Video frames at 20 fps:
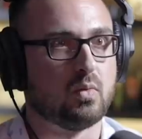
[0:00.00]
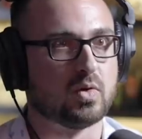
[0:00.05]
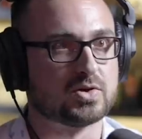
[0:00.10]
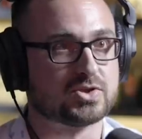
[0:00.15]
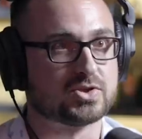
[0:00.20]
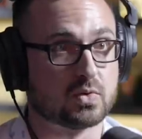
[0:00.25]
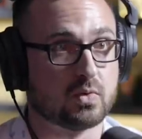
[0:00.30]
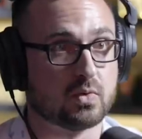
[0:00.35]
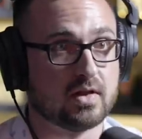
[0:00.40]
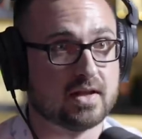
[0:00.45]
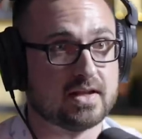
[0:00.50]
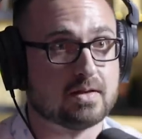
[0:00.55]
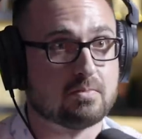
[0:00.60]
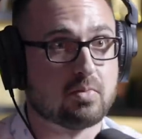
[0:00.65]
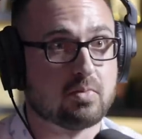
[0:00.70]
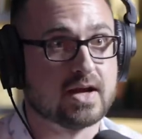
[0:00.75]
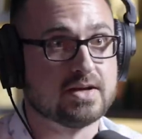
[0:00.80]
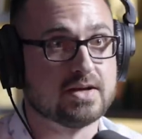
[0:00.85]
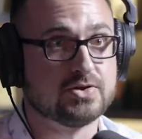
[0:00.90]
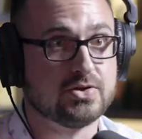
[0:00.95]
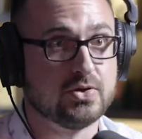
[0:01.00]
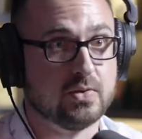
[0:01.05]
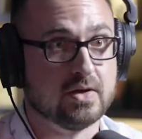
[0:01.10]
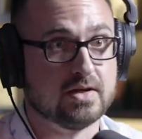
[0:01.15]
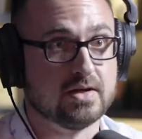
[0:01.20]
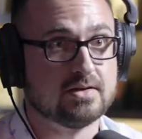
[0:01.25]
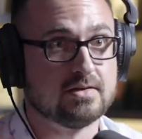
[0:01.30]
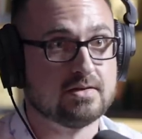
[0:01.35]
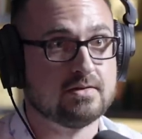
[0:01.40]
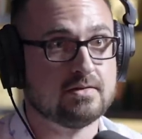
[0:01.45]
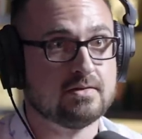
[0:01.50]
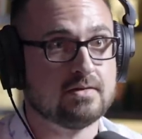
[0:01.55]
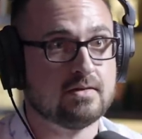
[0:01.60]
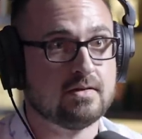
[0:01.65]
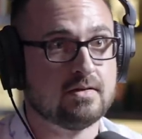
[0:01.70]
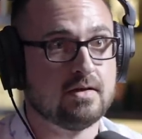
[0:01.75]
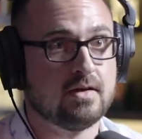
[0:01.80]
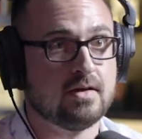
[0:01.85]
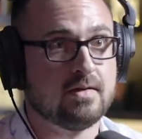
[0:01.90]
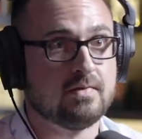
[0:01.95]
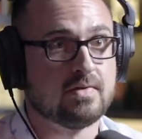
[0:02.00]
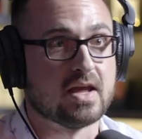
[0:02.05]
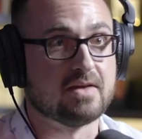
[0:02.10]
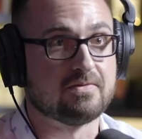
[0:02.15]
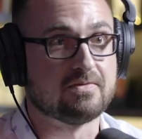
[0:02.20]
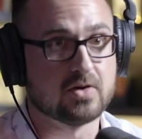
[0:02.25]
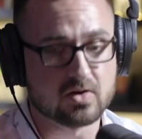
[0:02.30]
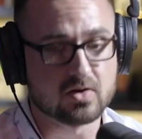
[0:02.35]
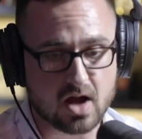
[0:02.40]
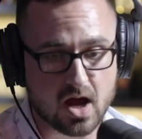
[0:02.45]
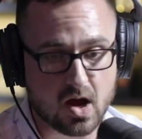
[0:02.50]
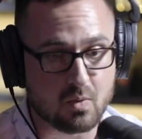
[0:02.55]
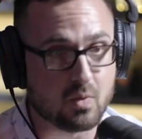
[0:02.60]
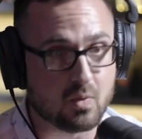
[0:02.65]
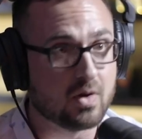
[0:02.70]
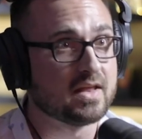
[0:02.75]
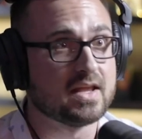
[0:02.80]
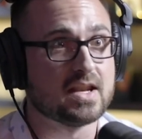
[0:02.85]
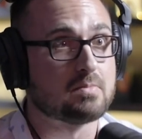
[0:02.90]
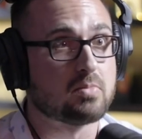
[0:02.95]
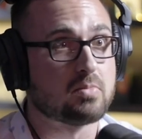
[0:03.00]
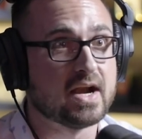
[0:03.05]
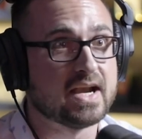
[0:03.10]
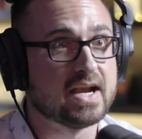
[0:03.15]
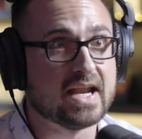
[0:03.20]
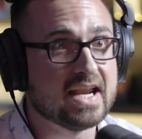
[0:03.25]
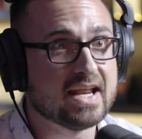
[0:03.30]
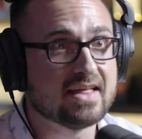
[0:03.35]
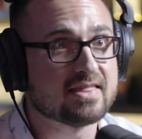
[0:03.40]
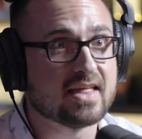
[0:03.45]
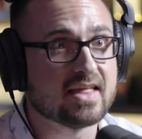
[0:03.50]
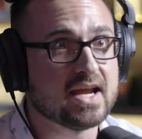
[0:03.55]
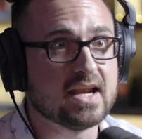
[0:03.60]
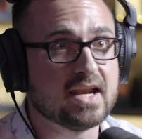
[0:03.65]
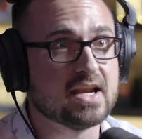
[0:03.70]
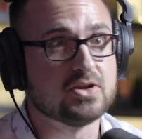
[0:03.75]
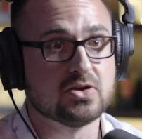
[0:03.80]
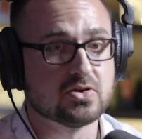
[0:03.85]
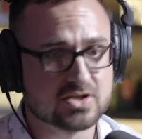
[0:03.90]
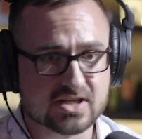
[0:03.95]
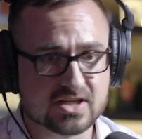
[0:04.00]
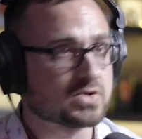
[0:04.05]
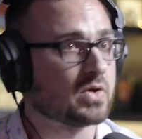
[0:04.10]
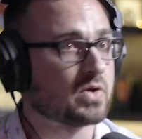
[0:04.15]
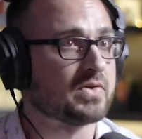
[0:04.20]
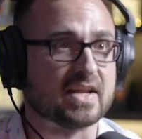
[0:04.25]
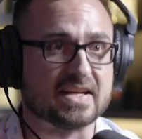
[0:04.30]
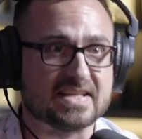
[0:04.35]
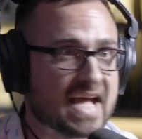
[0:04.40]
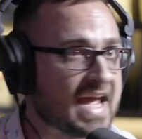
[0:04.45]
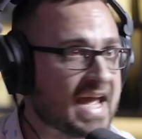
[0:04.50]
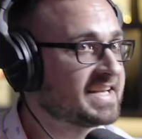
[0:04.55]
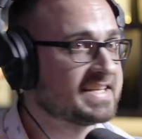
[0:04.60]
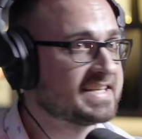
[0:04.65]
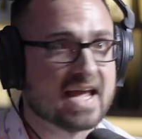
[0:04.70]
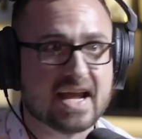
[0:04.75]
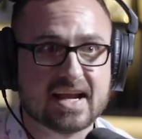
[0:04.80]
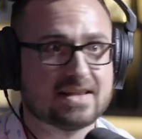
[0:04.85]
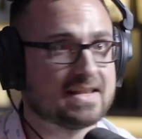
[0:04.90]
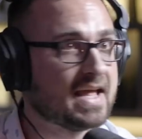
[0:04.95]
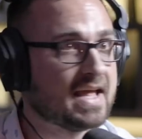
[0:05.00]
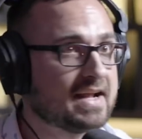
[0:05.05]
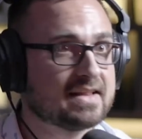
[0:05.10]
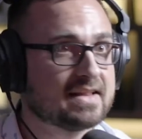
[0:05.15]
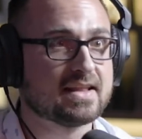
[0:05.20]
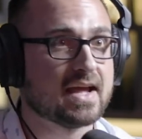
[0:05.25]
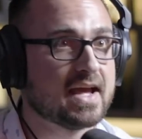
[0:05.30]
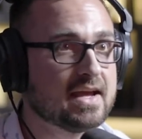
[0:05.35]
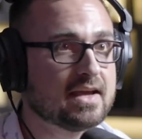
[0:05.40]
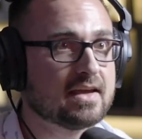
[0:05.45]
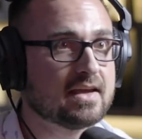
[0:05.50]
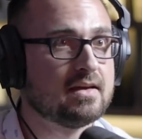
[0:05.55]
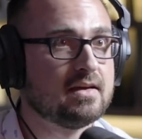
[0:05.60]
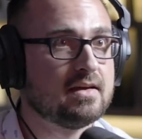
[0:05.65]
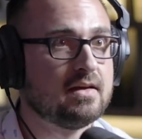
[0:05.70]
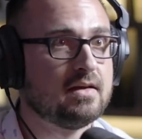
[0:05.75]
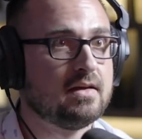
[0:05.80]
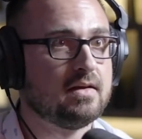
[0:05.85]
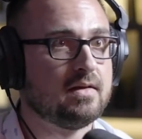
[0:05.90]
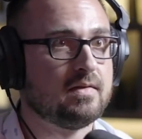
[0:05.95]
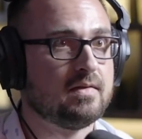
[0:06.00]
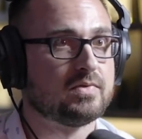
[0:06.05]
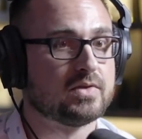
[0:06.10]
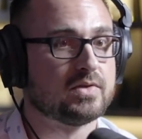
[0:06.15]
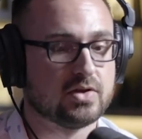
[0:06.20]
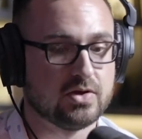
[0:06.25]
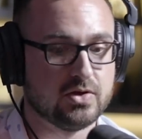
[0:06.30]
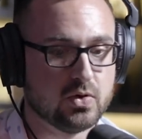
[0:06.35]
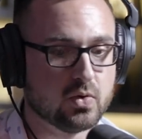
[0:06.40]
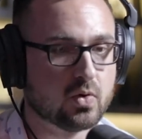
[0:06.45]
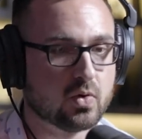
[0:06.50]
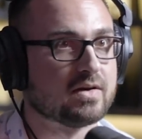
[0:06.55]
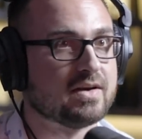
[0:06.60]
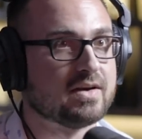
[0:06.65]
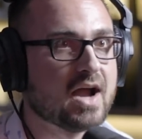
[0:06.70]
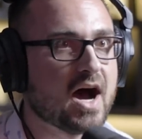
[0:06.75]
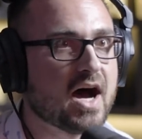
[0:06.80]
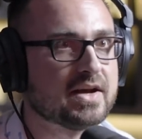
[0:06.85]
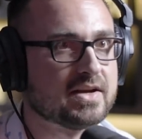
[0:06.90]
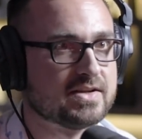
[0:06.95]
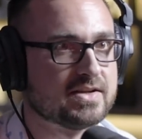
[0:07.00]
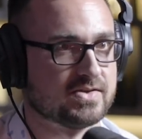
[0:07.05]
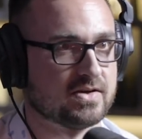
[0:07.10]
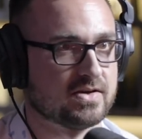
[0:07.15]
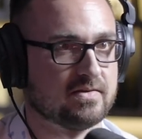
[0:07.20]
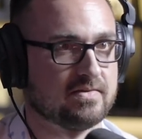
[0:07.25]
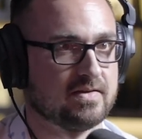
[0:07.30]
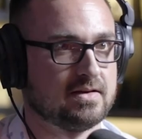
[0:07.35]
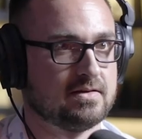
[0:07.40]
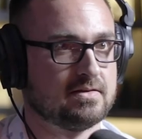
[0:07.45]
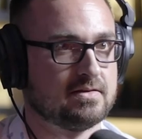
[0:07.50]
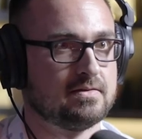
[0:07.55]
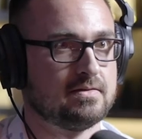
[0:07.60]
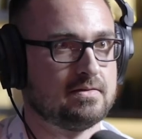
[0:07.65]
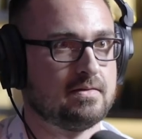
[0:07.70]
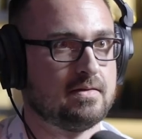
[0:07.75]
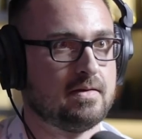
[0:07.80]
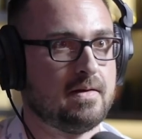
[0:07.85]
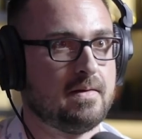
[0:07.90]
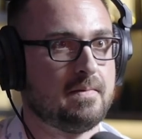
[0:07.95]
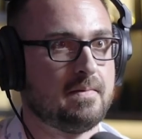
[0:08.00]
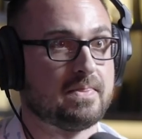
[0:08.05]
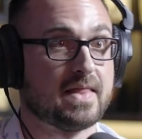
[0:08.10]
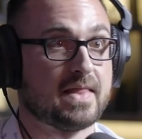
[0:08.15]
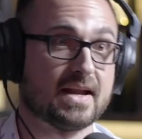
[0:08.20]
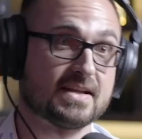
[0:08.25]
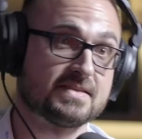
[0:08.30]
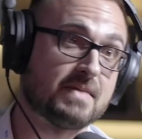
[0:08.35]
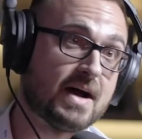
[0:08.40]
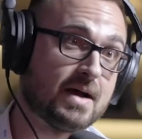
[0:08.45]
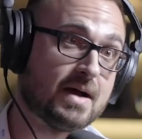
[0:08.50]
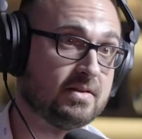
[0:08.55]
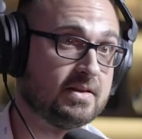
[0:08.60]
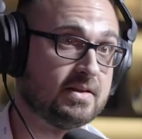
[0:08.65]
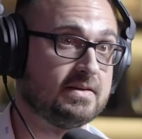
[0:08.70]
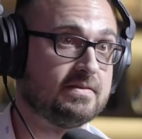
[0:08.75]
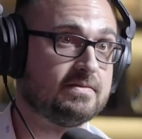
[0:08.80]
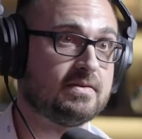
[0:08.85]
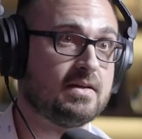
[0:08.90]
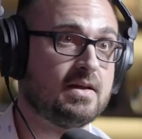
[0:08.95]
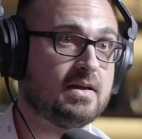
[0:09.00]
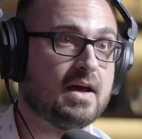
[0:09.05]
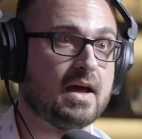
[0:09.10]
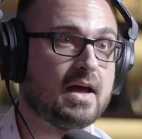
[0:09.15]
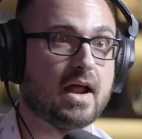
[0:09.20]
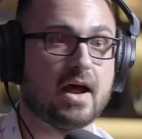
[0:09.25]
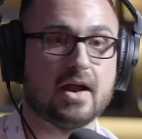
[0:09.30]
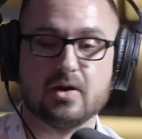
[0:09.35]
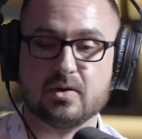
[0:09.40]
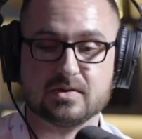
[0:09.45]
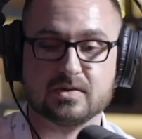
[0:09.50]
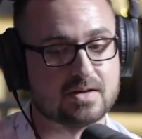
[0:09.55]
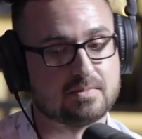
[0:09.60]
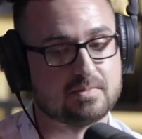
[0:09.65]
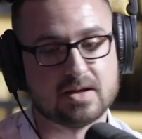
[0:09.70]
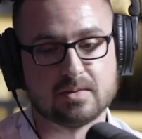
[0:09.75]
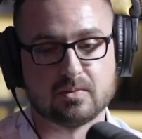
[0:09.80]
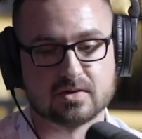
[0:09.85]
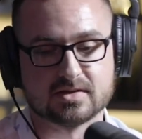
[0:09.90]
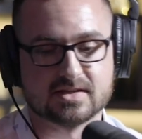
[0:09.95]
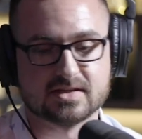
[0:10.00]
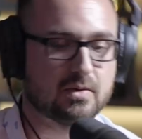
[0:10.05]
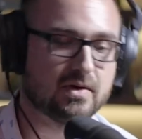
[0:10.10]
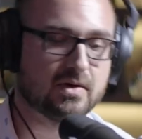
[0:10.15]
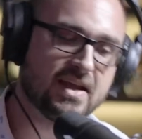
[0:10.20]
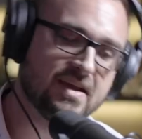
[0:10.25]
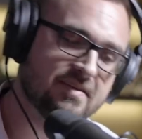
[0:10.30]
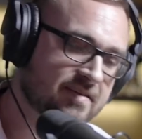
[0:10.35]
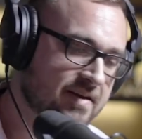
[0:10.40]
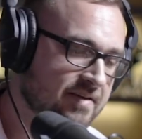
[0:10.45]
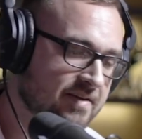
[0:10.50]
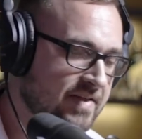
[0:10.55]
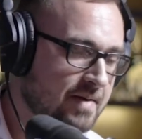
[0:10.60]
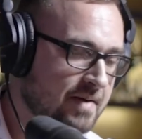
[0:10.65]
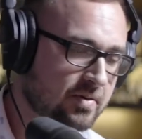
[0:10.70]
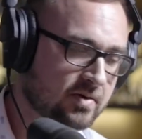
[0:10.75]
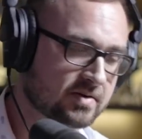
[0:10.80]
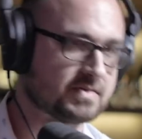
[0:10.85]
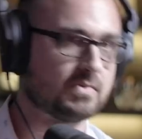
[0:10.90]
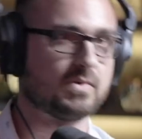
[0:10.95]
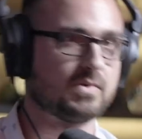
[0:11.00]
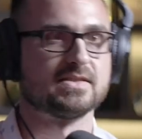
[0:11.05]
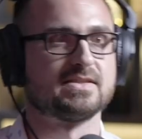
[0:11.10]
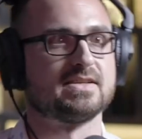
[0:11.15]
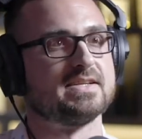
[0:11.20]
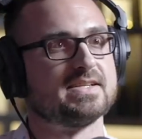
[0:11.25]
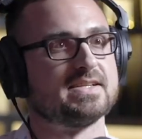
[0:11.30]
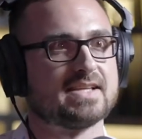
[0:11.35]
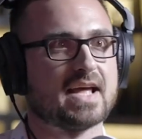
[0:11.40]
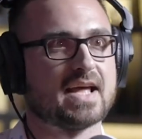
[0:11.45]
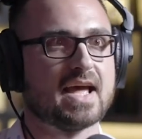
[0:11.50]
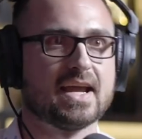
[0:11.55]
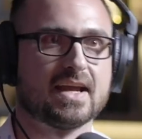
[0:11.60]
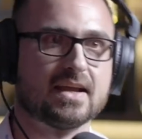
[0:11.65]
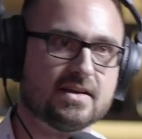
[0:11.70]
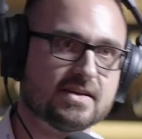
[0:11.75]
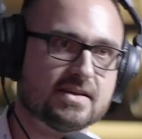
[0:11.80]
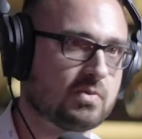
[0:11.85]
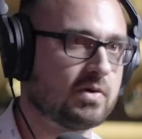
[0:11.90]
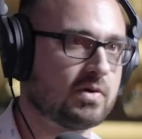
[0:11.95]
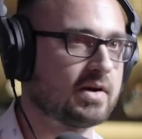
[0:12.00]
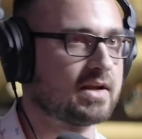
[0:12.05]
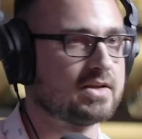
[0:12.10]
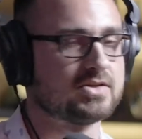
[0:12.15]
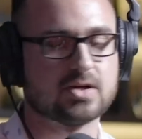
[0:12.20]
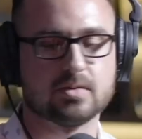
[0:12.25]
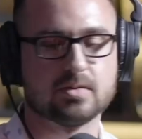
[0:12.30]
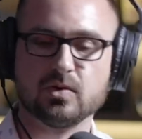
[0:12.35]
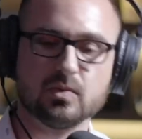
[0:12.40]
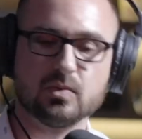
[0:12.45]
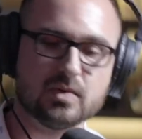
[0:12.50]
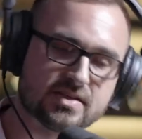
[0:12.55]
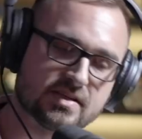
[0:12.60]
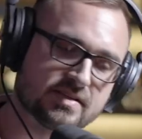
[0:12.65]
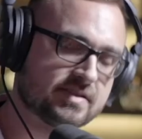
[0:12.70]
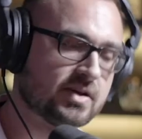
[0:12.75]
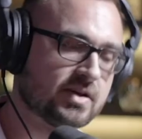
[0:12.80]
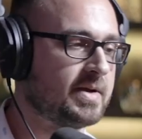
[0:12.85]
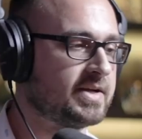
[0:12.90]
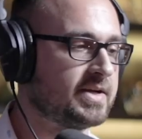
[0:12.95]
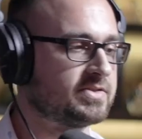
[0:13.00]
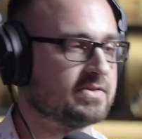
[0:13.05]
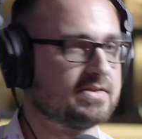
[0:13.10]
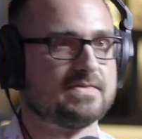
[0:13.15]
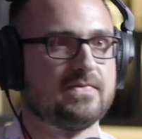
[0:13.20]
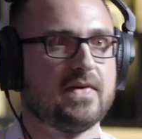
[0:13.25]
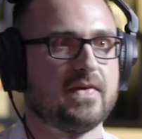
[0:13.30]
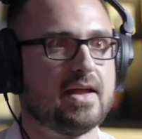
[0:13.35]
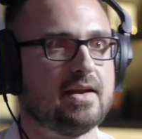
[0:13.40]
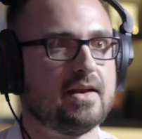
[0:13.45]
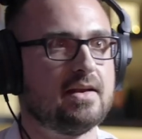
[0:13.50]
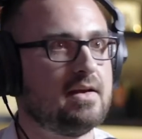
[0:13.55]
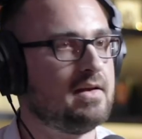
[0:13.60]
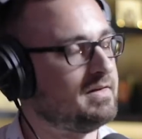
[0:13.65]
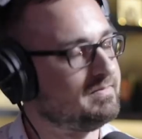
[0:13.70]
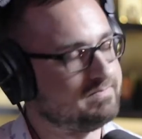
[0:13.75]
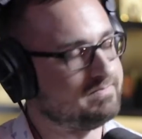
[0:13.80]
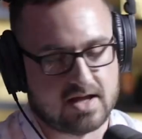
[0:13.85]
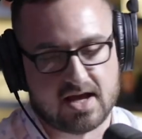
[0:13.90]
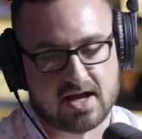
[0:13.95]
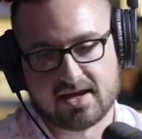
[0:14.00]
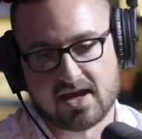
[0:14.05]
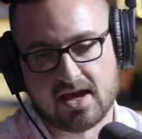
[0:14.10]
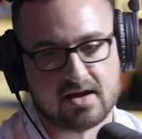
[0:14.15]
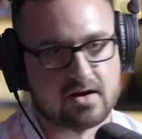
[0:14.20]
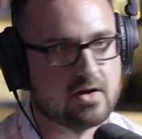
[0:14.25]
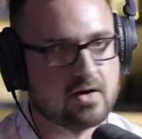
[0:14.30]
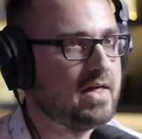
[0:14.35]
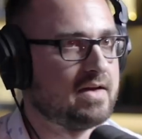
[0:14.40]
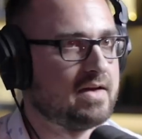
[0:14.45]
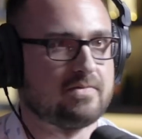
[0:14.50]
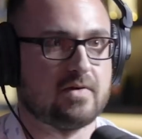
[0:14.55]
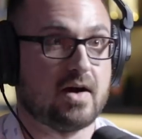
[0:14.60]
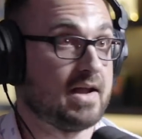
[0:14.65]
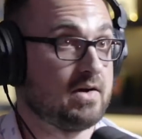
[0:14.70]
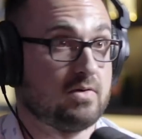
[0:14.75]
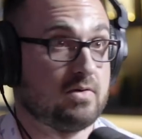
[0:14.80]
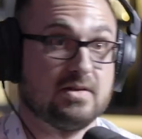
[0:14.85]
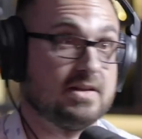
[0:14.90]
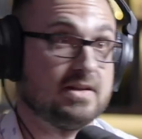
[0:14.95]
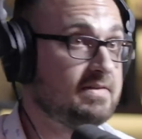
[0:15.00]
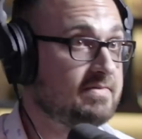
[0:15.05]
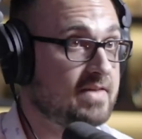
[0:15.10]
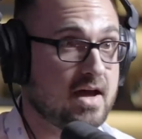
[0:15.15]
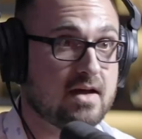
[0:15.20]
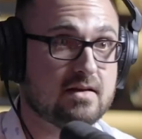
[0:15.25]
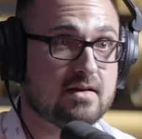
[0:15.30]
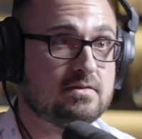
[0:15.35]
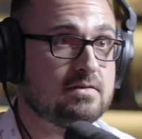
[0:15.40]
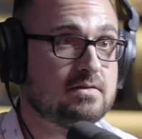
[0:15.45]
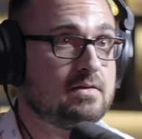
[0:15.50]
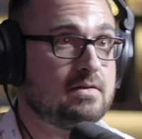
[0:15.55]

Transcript: what you're willing to bring to it. If you're not willing to bring anything and you're just on the take, take, take, take, you are not deserving. Right. That is my belief. Mm-hmm. And I know some people would say, well, even if that person wants to just take and doesn't want to contribute, we should still make sure he's fed. I can't go that far. I don't believe that,